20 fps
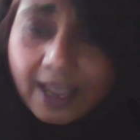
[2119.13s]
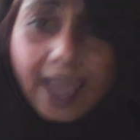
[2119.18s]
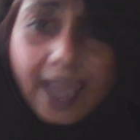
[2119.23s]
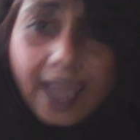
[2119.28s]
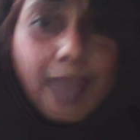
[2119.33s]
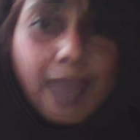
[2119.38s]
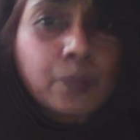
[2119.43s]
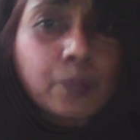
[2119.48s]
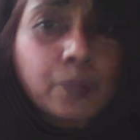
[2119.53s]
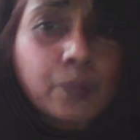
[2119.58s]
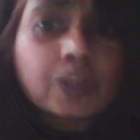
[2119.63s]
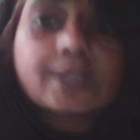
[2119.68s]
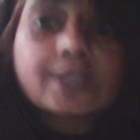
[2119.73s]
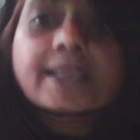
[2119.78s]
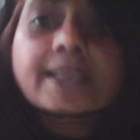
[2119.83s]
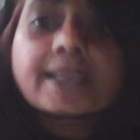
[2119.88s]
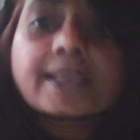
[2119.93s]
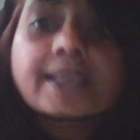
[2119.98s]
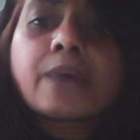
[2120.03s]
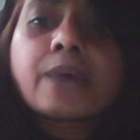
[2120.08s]
and which is
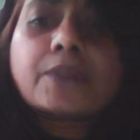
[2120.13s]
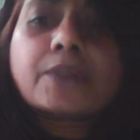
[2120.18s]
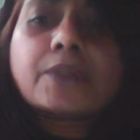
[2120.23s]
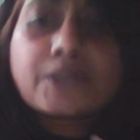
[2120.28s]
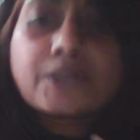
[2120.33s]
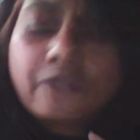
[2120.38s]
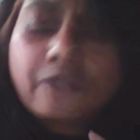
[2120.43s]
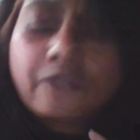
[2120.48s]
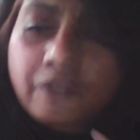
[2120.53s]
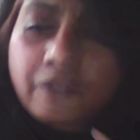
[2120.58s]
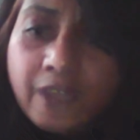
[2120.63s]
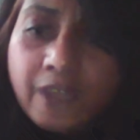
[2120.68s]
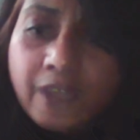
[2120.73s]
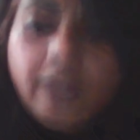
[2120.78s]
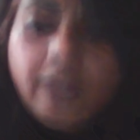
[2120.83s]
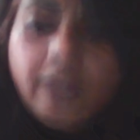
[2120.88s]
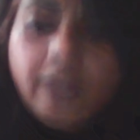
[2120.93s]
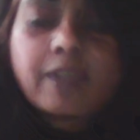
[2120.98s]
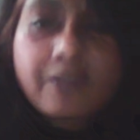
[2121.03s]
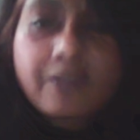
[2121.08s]
now
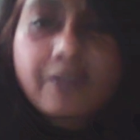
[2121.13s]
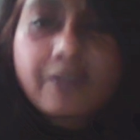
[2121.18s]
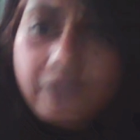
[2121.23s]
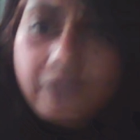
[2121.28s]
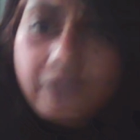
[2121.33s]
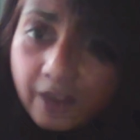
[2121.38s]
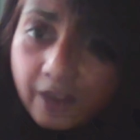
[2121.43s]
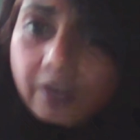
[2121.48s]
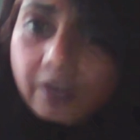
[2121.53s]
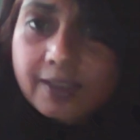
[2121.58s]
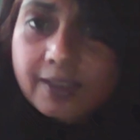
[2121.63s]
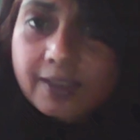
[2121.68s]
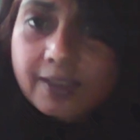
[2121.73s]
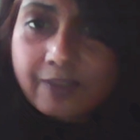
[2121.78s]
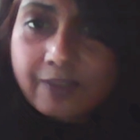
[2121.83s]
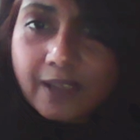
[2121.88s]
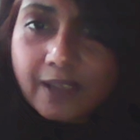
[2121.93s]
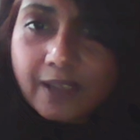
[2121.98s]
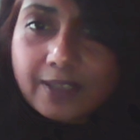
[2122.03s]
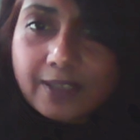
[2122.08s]
very, very
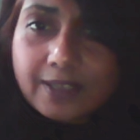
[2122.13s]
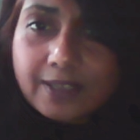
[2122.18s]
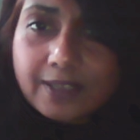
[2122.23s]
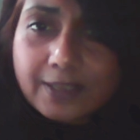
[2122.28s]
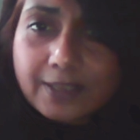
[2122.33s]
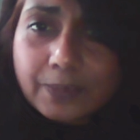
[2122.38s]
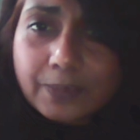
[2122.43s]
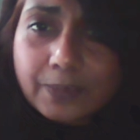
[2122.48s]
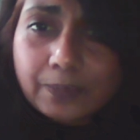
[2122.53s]
advanced.